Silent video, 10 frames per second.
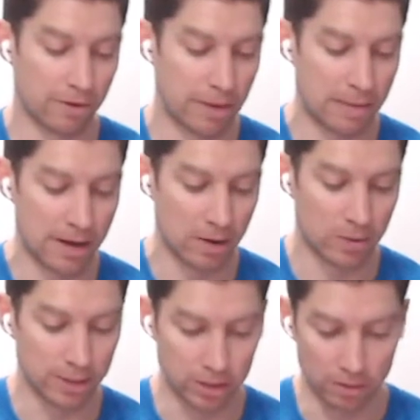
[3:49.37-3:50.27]
my amount
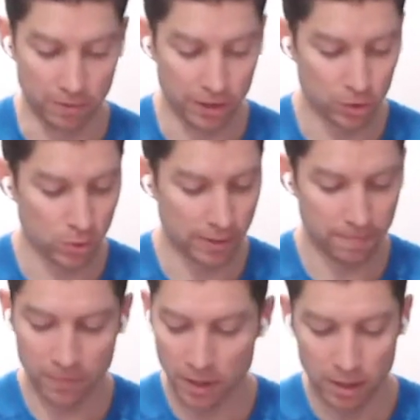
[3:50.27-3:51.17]
was. So for this one,
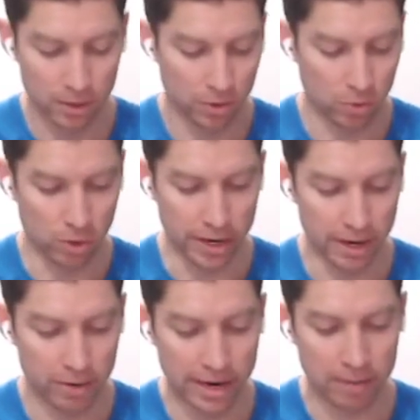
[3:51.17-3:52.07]

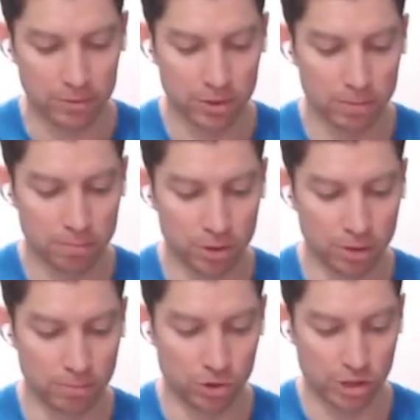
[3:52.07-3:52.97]
28 grams.
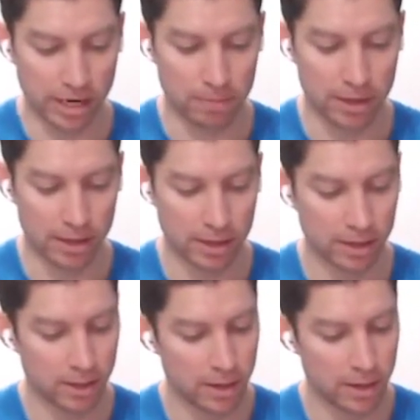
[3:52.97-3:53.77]
Boom, check mark.